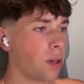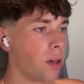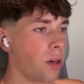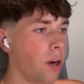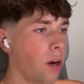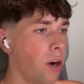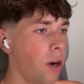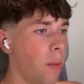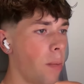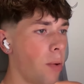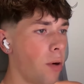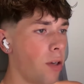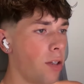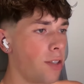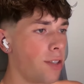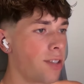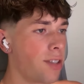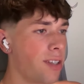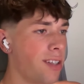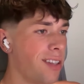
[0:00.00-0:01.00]
Alright
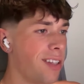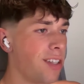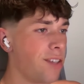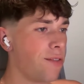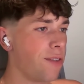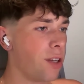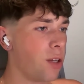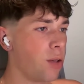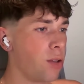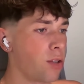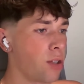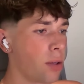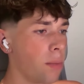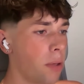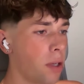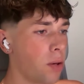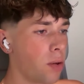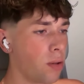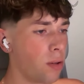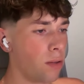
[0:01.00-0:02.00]
boys, this video is going to
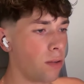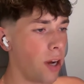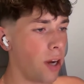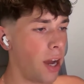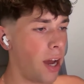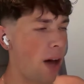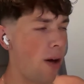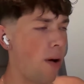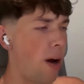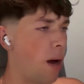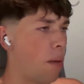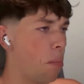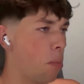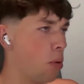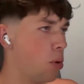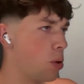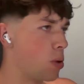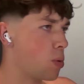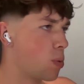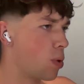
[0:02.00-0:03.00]
be going over how I
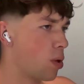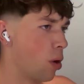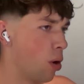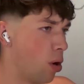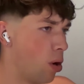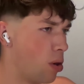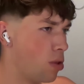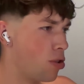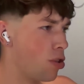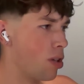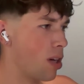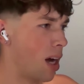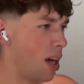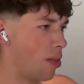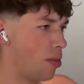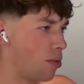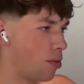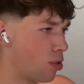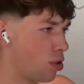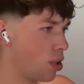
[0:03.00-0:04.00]
booked
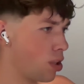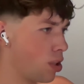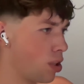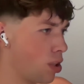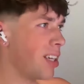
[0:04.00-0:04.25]
103